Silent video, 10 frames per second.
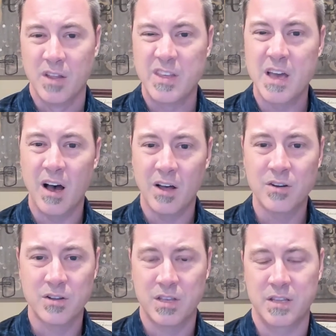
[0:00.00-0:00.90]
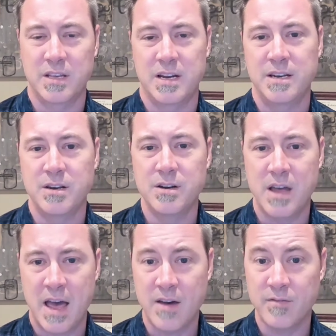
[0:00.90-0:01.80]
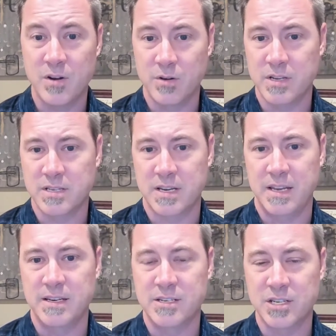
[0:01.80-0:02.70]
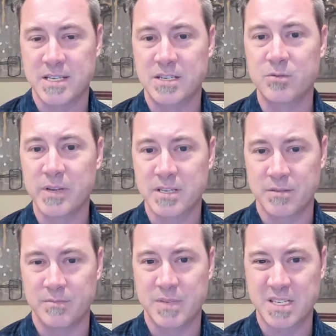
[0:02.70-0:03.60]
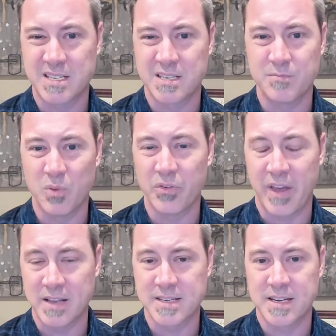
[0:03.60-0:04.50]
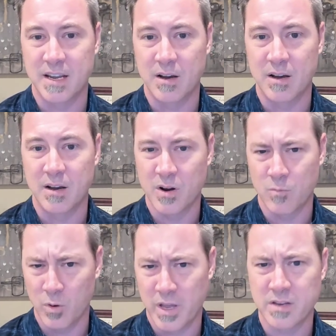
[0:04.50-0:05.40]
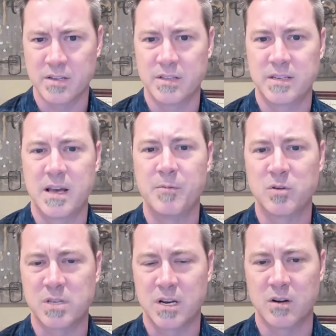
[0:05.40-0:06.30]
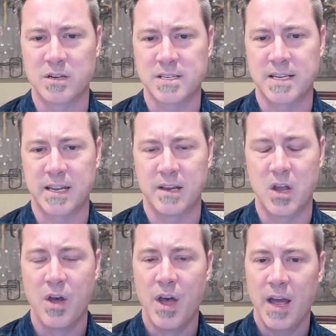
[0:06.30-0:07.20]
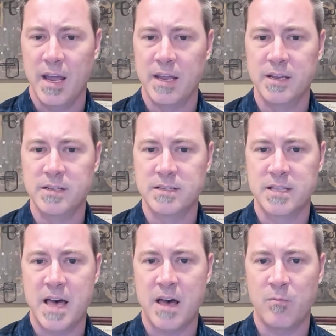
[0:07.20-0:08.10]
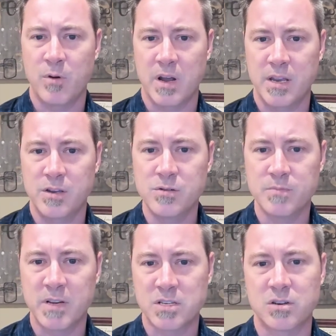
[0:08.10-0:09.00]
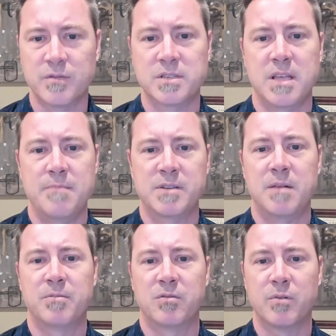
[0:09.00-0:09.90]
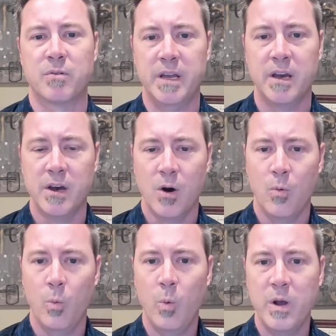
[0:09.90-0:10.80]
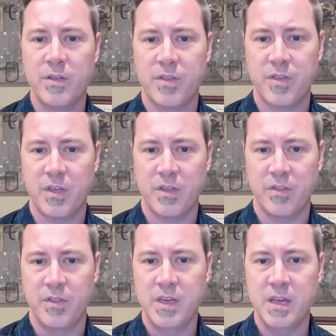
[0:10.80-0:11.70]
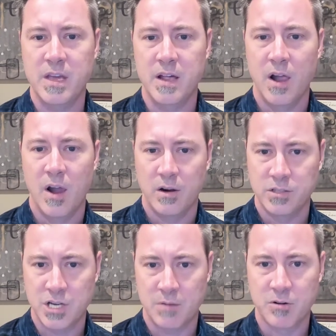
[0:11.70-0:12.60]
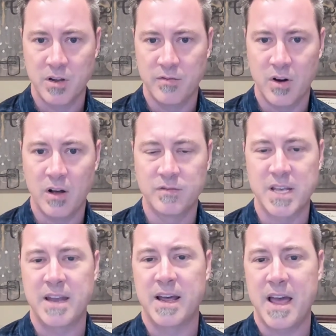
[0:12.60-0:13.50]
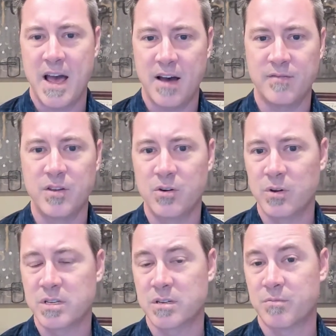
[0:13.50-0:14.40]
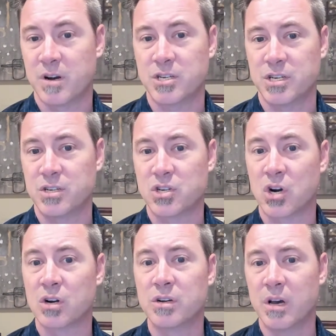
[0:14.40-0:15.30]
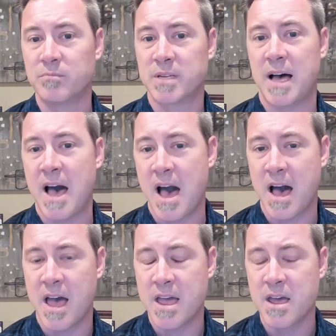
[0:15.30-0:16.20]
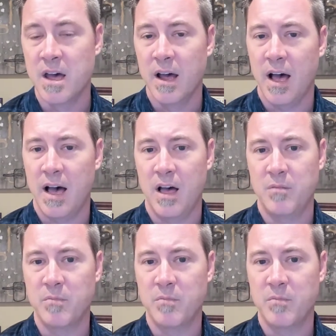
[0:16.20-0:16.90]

The other thing that I have noticed in just doing some simple testing up front, and we'll get to the demos here in a second, is that when I use my Surface Laptop 3 with the Jabra evolves and I have the noise suppression turned up to high, um,